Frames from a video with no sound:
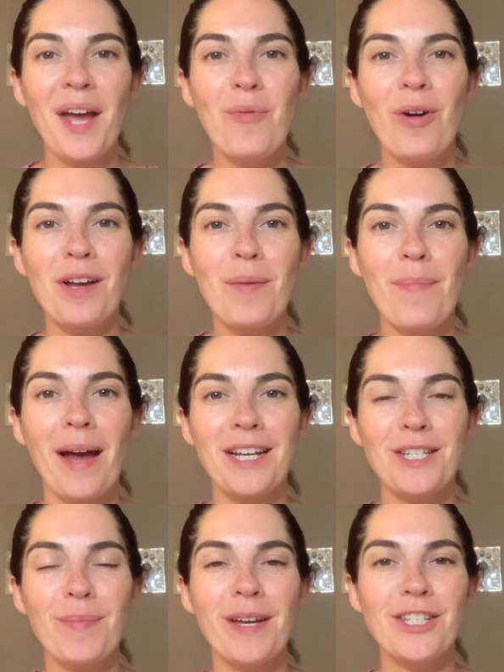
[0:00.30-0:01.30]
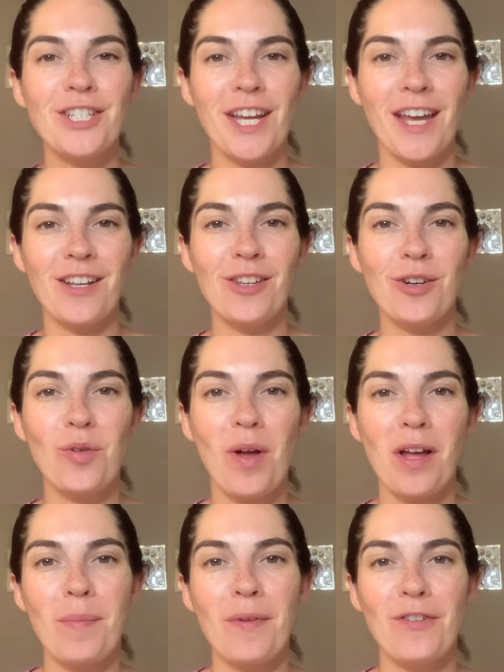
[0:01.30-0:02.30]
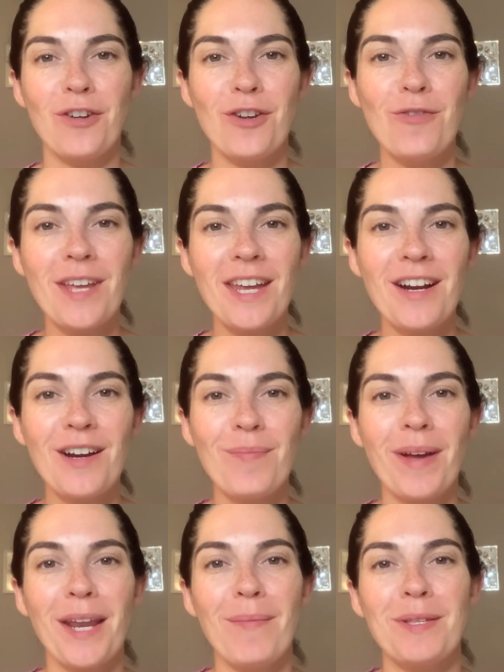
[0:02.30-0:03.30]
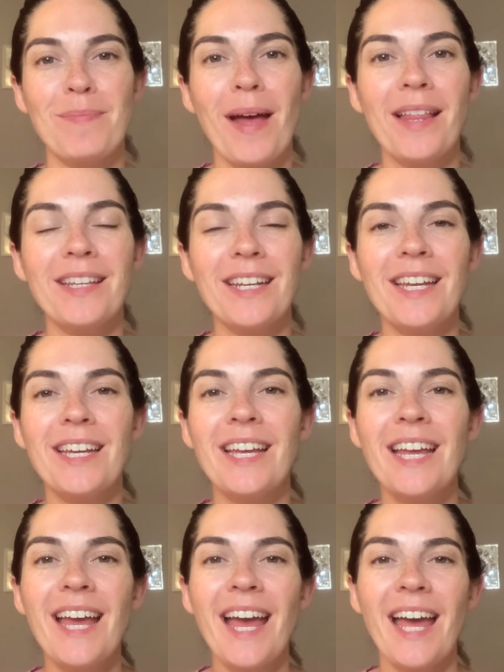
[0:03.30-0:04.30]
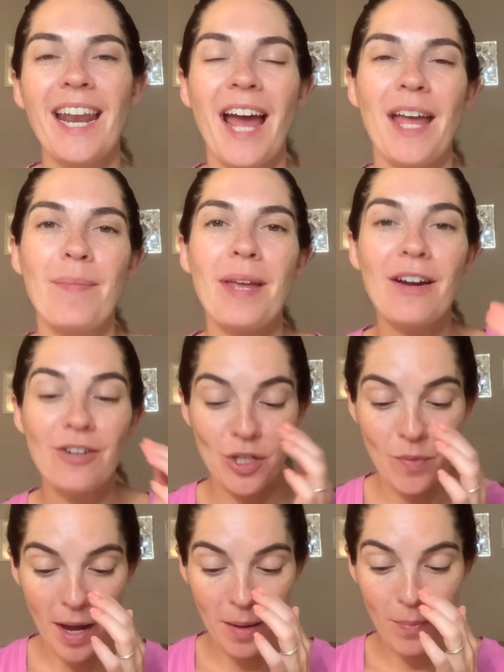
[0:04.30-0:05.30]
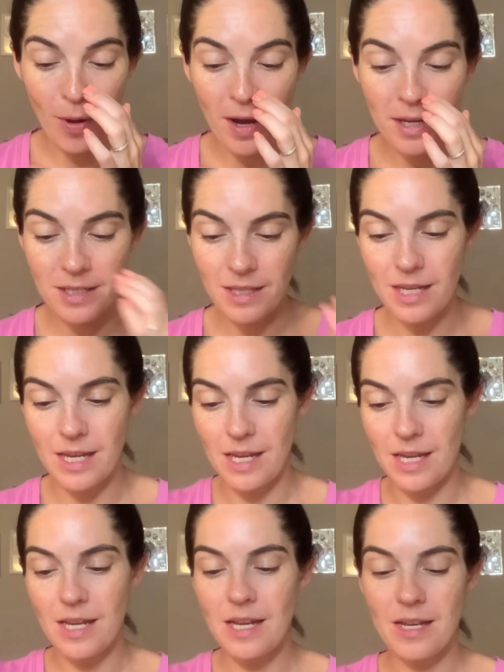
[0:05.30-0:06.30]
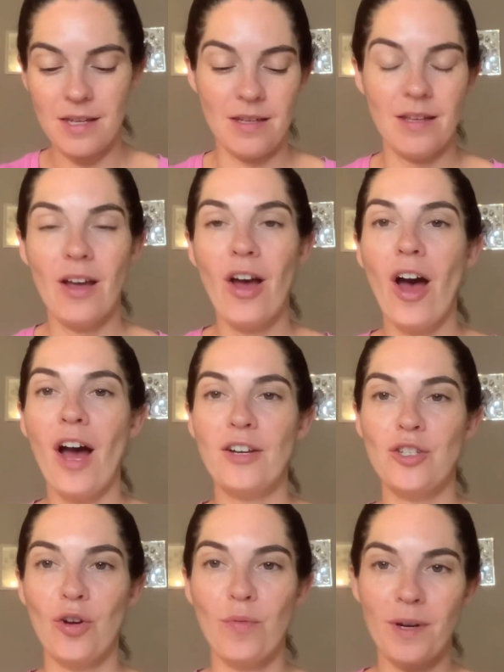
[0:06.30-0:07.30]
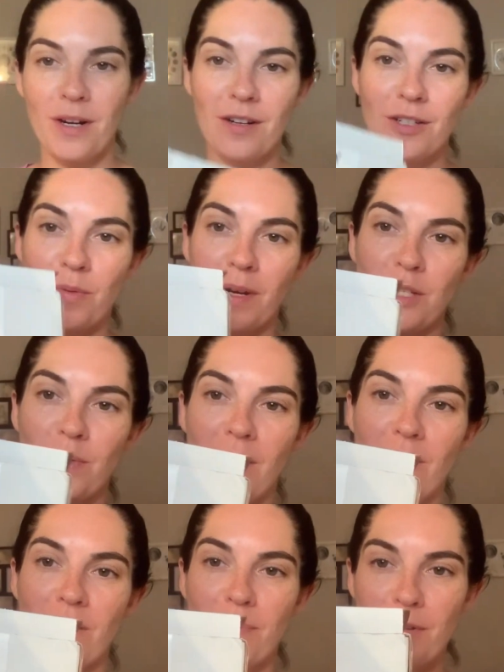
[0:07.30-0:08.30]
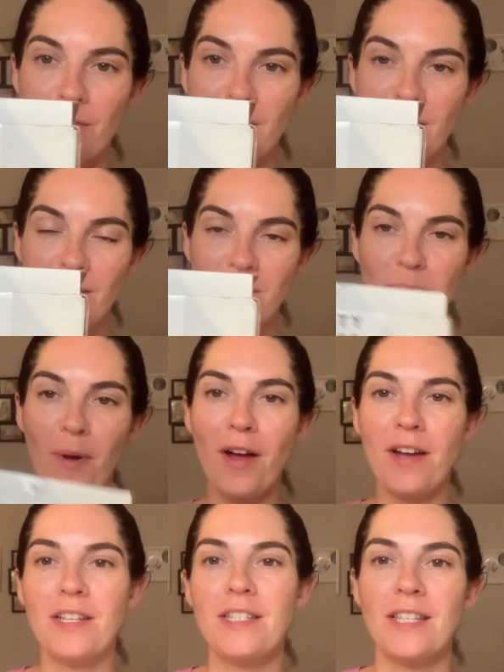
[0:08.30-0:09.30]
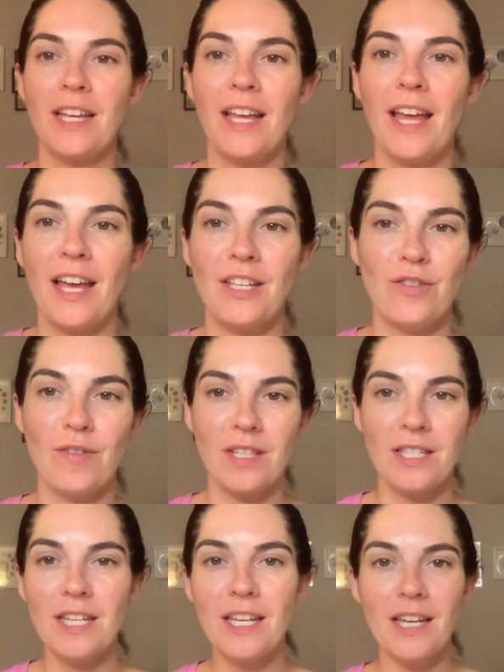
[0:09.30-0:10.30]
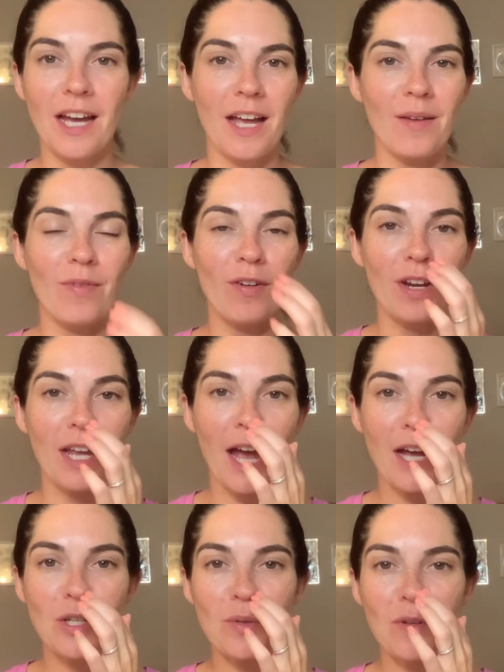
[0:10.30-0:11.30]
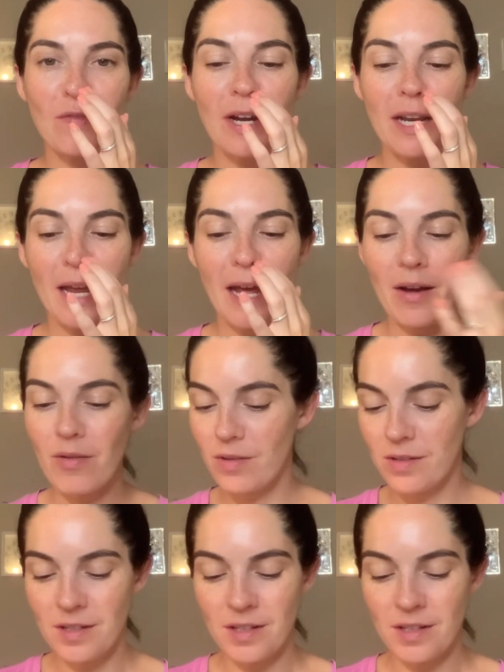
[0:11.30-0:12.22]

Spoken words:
welcome back to my channel, or welcome if you're new here. My name is Melanie and I am here to unbox the October 2023 Beauty Heroes box. As you can see, I am very casual right now.